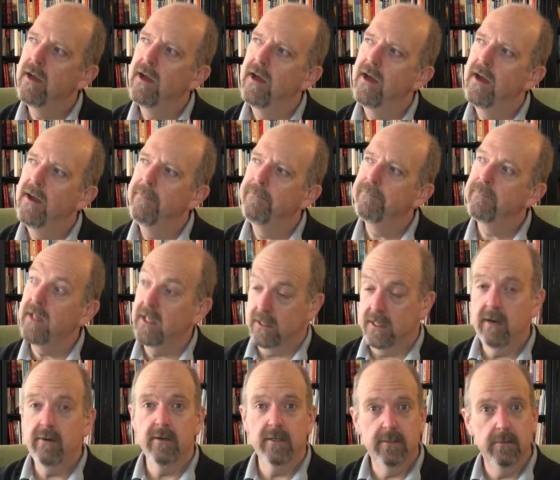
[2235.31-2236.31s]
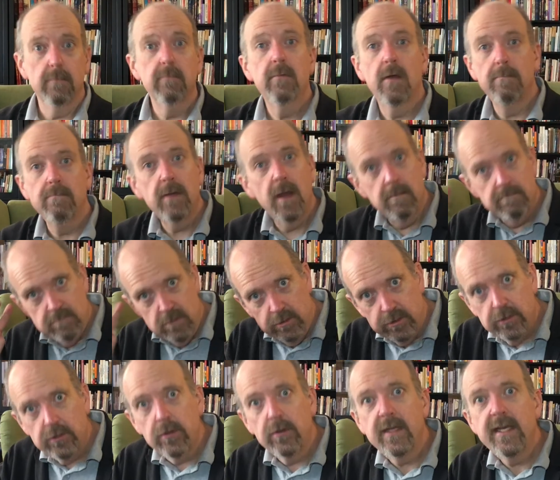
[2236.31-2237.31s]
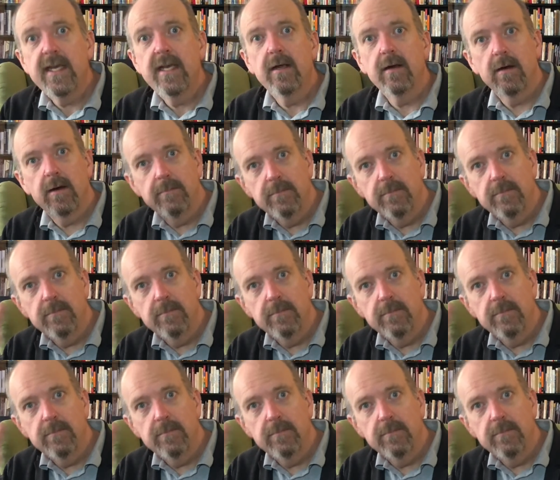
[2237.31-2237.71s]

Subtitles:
that there is a musical ear,